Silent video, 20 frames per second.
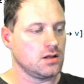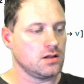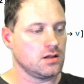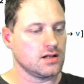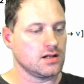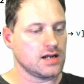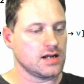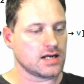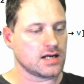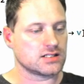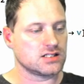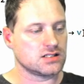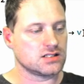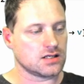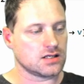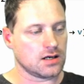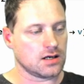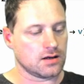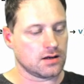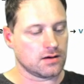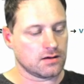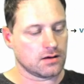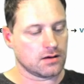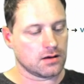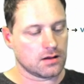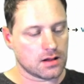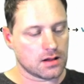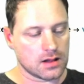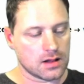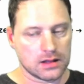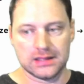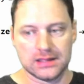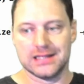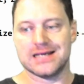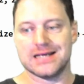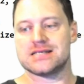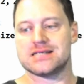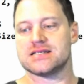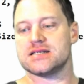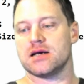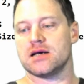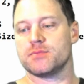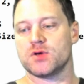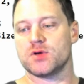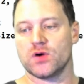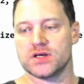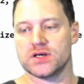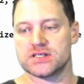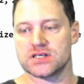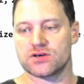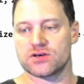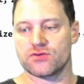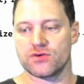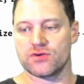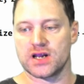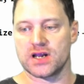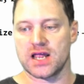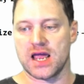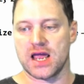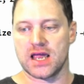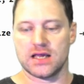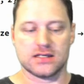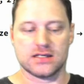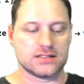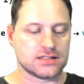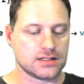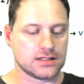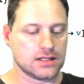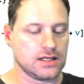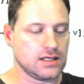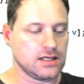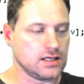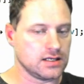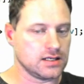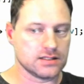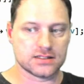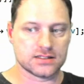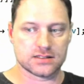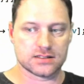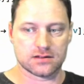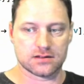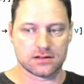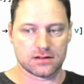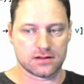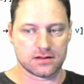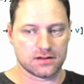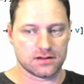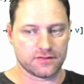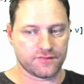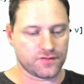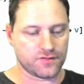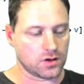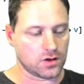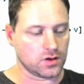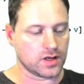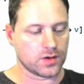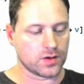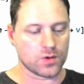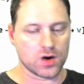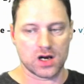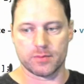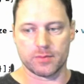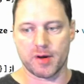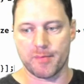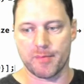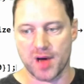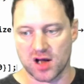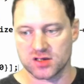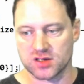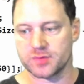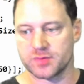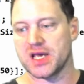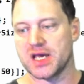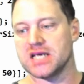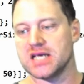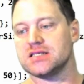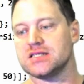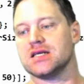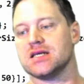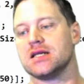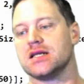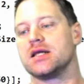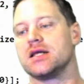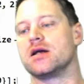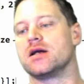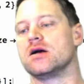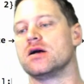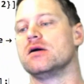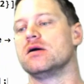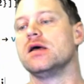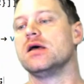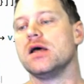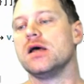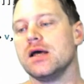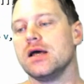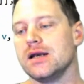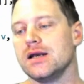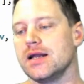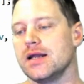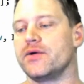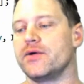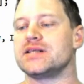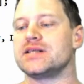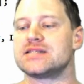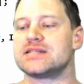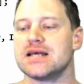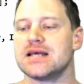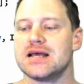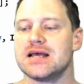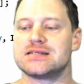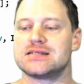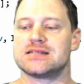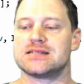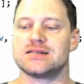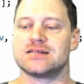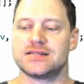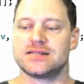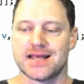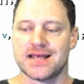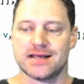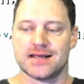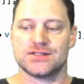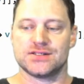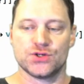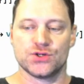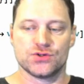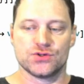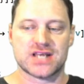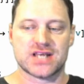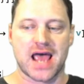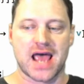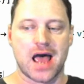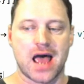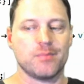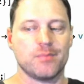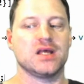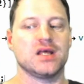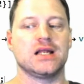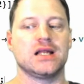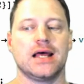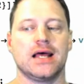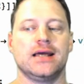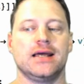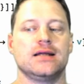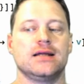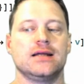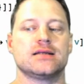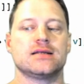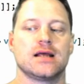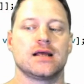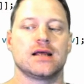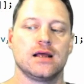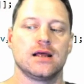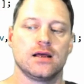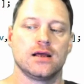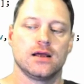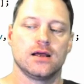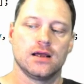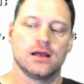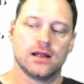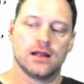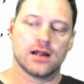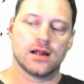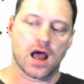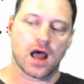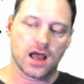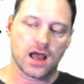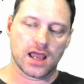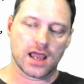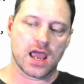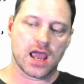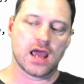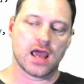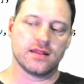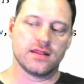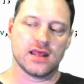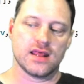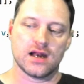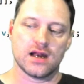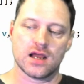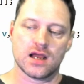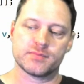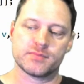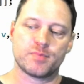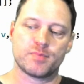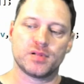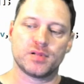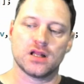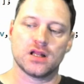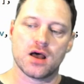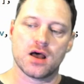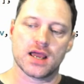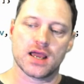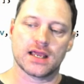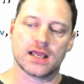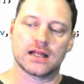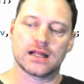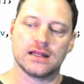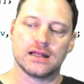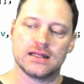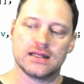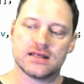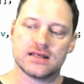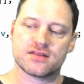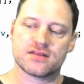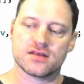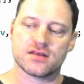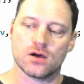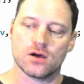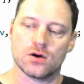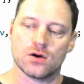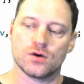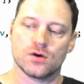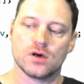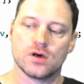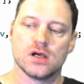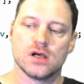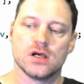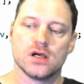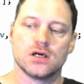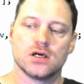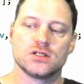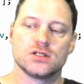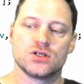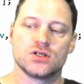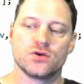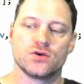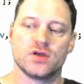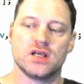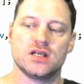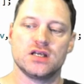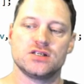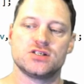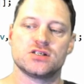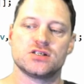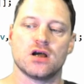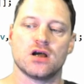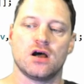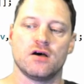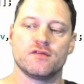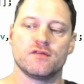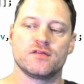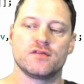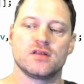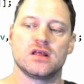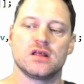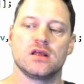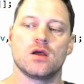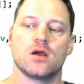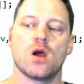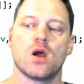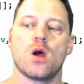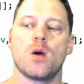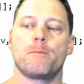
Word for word: the next list I'm going to create is the following one I'm about to paste in here. Now it says to tabulate, and then I'm applying litho to each of the